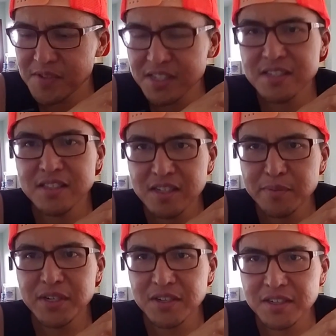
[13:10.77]
it's a little
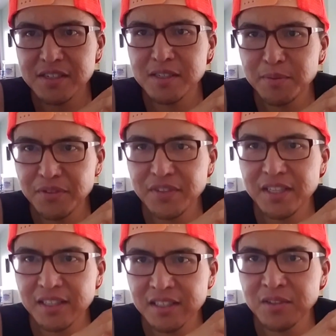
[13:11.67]
bit hard to be
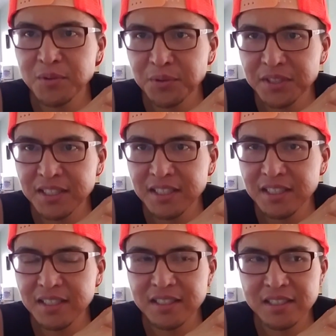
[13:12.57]
vegan in
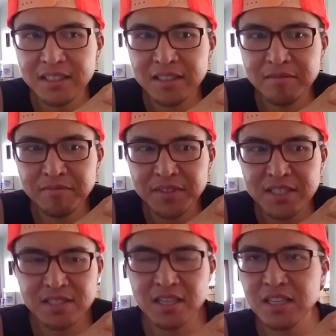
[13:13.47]
Hawaii.
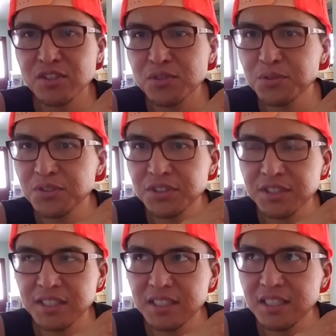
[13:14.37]
It's not
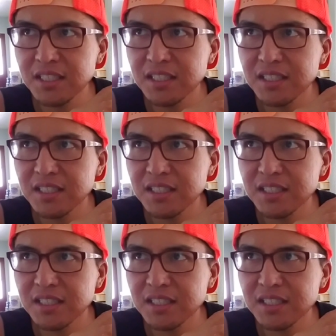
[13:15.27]
socially